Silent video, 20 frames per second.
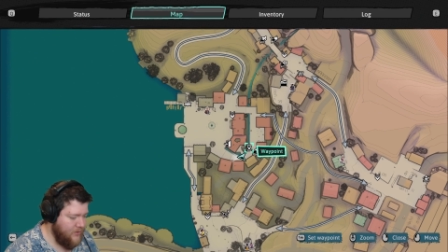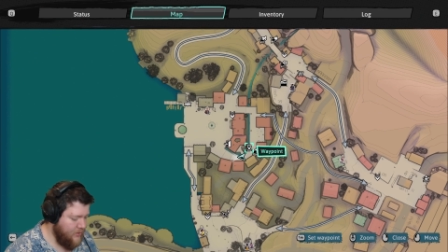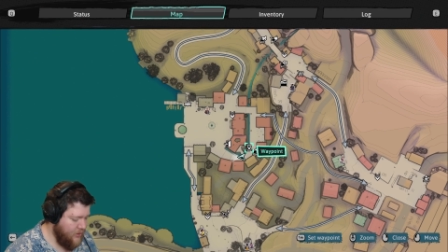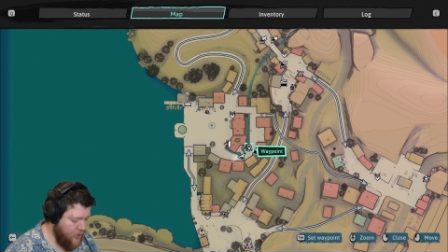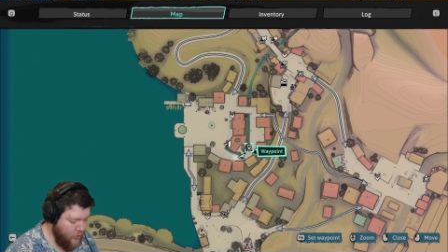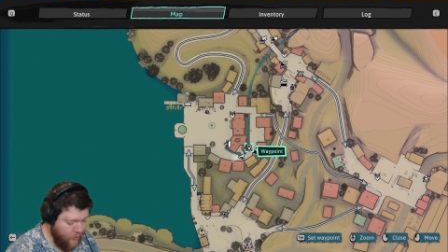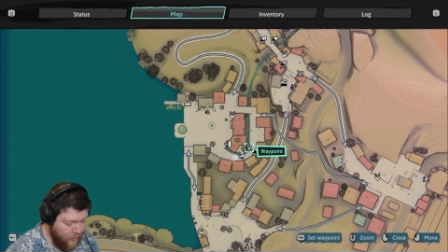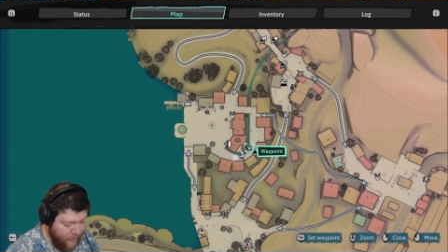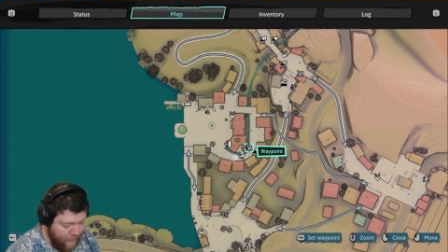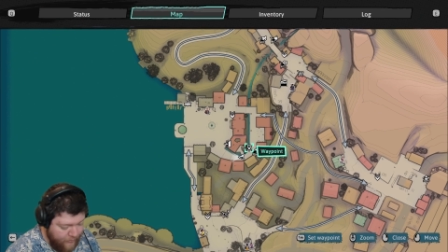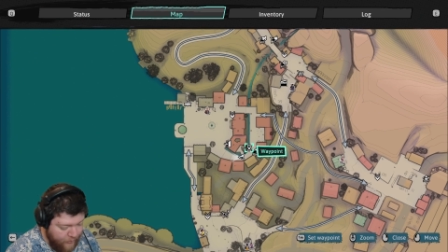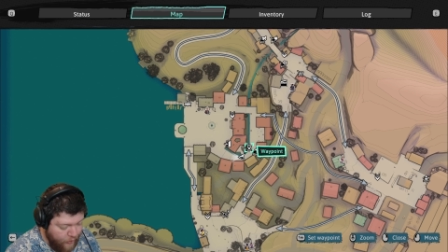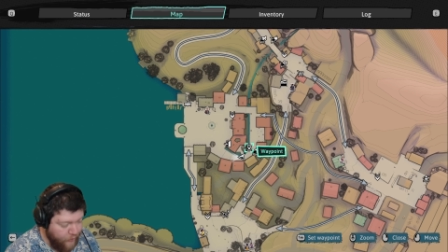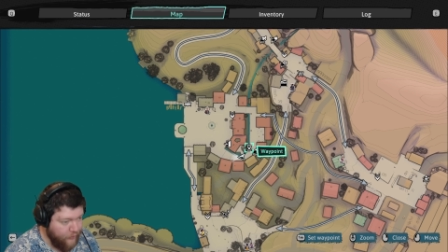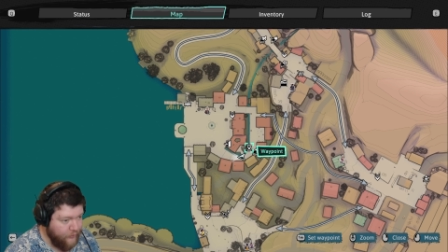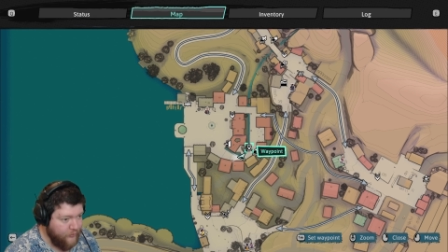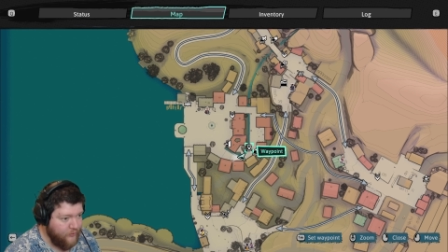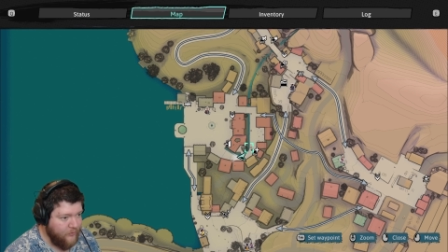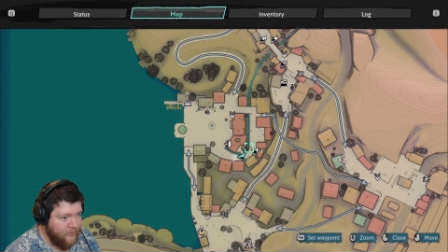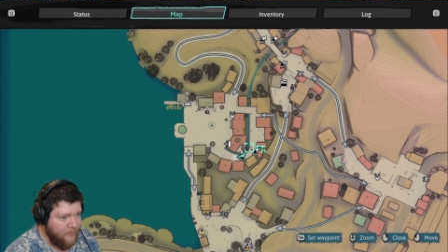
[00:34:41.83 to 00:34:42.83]
Oh,
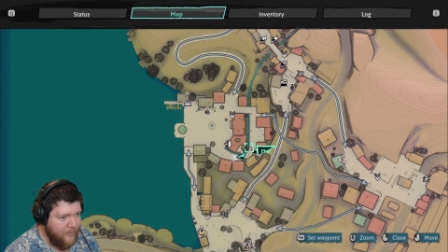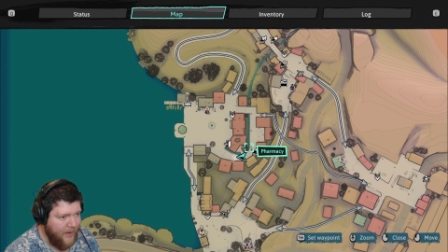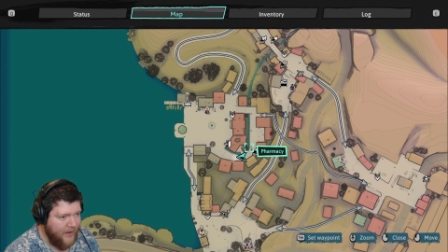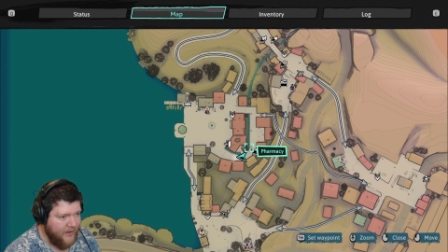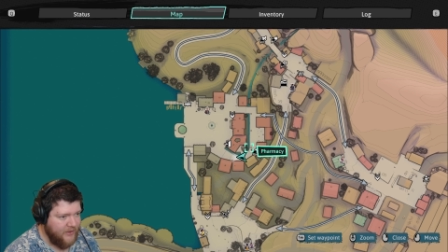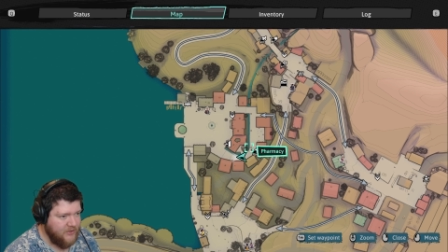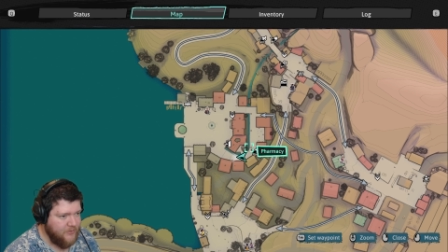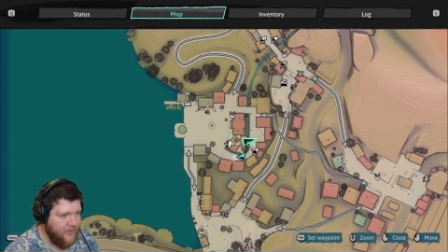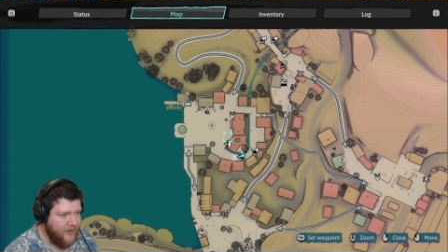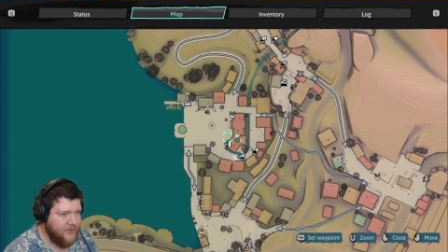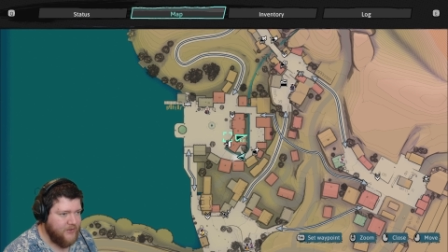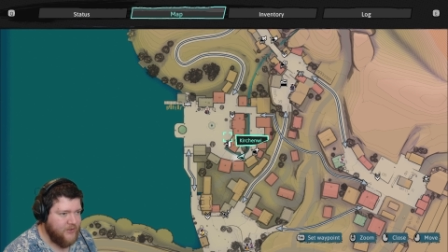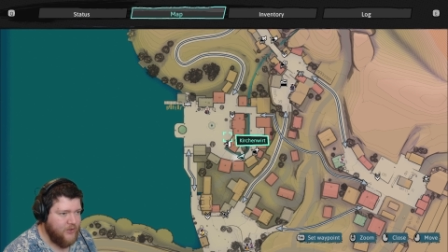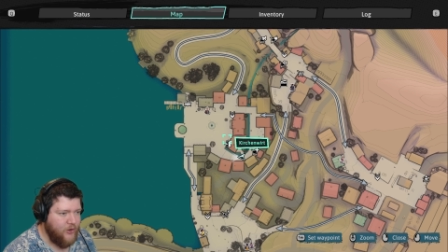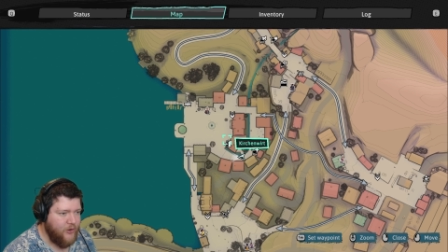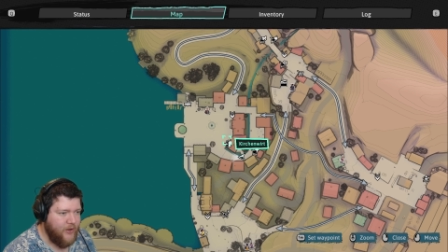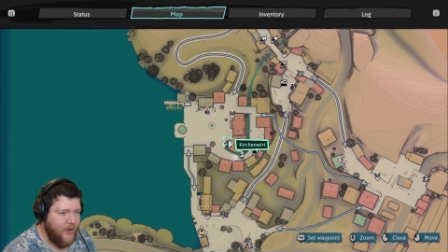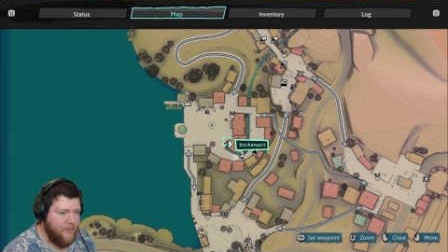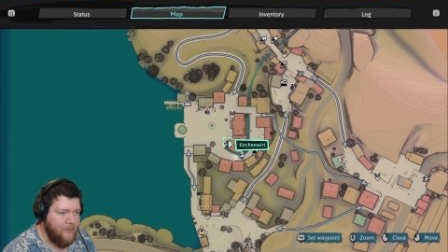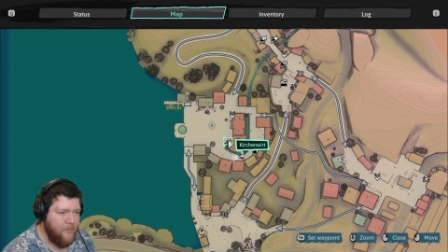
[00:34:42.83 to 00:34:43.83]
remove backspace.
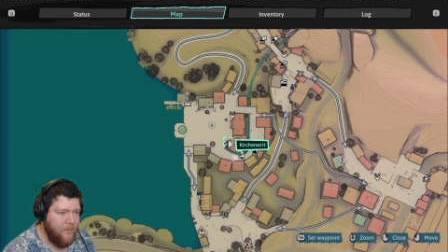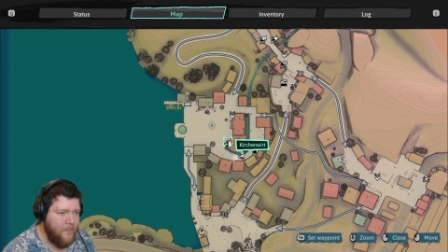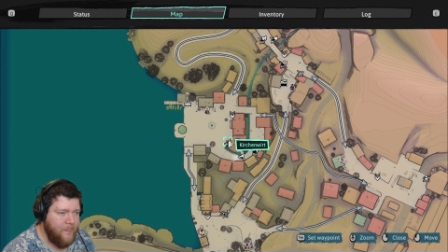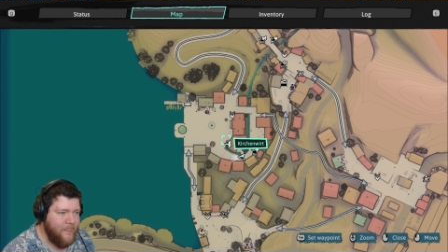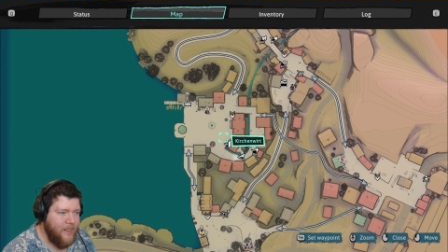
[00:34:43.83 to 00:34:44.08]
Okay.